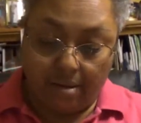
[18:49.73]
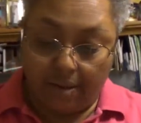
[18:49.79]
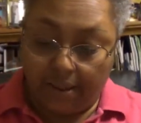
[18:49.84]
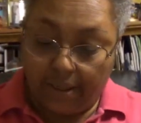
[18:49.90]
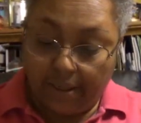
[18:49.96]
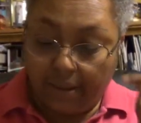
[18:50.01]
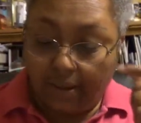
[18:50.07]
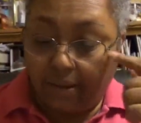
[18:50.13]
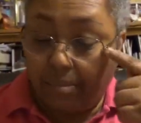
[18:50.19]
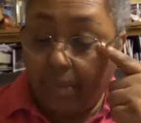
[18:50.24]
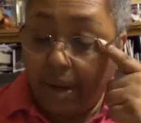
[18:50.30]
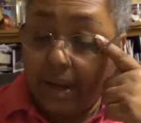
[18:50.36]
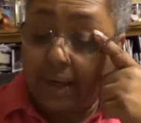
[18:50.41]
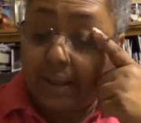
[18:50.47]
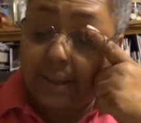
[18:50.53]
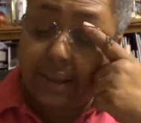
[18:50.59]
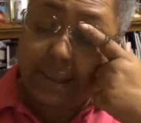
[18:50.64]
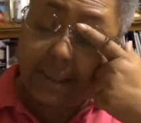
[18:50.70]
And the
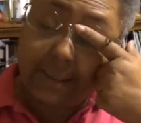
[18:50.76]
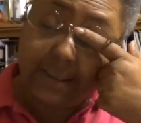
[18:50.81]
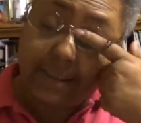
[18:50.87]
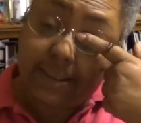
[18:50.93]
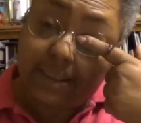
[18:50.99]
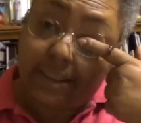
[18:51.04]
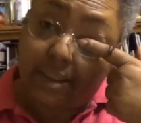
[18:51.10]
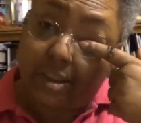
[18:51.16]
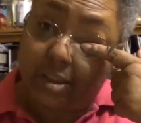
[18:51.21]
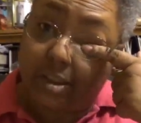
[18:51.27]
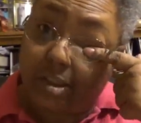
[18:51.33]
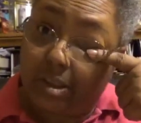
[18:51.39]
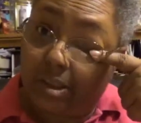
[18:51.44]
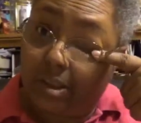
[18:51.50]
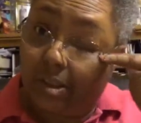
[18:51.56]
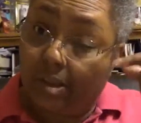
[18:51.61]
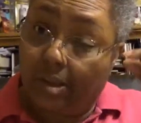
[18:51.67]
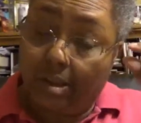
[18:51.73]
modeling isn't as
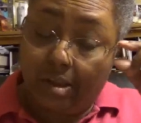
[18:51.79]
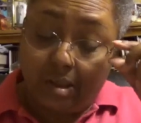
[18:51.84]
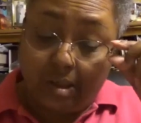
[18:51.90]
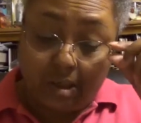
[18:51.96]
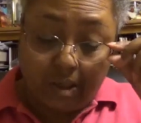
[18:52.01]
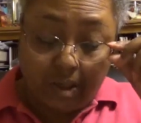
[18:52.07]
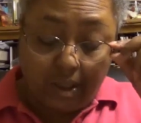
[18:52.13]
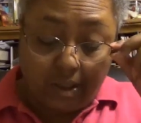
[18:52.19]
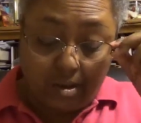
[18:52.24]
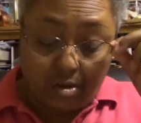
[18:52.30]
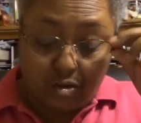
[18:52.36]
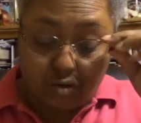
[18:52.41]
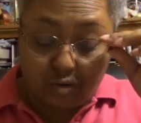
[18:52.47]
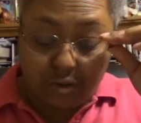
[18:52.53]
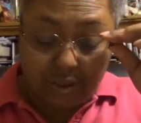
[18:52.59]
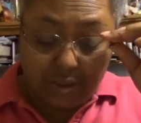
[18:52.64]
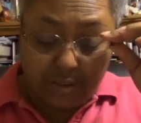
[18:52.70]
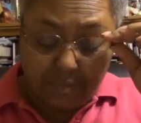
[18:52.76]

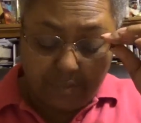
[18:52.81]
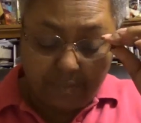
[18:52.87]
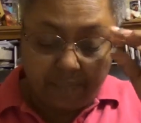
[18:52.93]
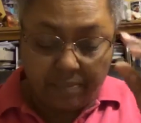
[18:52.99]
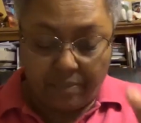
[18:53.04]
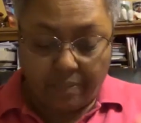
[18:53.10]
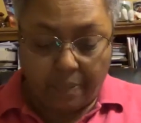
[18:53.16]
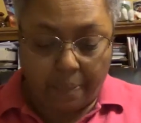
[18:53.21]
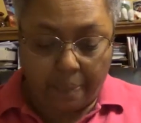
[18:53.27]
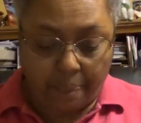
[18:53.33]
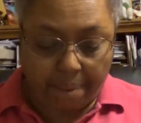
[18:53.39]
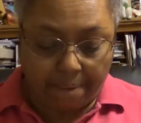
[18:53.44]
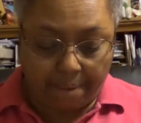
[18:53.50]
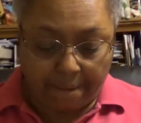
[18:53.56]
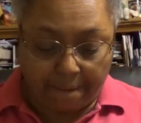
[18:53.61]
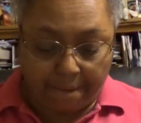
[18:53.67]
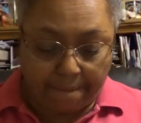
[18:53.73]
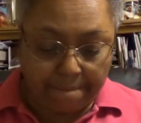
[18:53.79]
extreme,
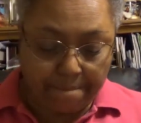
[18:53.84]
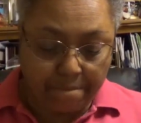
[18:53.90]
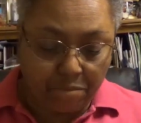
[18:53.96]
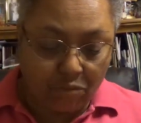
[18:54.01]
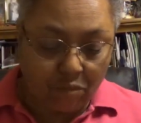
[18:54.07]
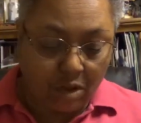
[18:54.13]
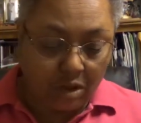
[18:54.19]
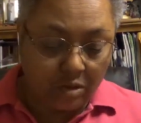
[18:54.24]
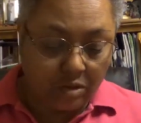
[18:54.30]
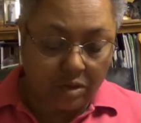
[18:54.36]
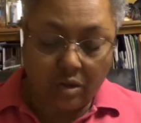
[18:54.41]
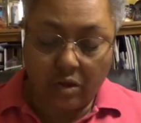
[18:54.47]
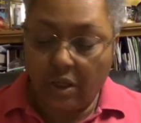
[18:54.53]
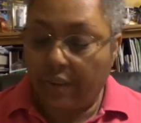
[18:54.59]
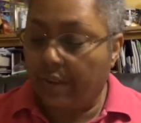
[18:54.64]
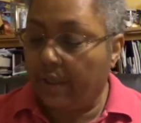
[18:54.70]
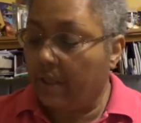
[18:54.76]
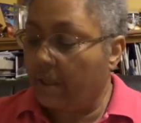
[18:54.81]
so I
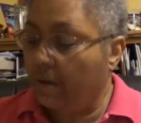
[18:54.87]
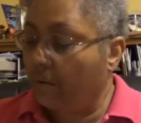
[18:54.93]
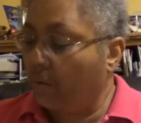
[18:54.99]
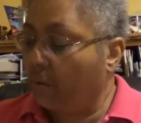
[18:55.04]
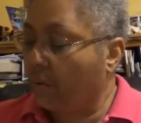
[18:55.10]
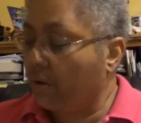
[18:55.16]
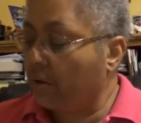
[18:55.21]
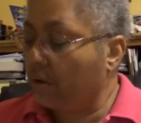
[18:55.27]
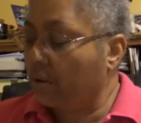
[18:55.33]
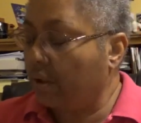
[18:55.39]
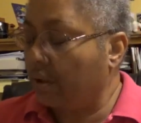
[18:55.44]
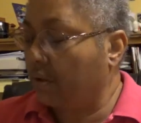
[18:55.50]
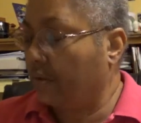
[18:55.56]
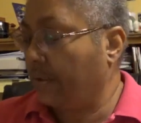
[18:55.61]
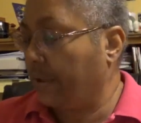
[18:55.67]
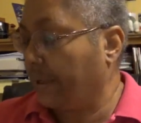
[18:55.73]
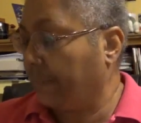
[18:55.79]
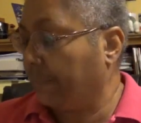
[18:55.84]
think it will work good
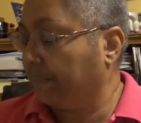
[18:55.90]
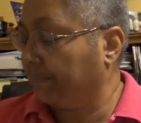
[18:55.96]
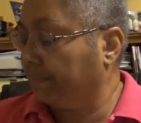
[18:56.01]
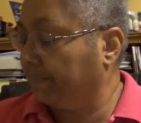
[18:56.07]
on that.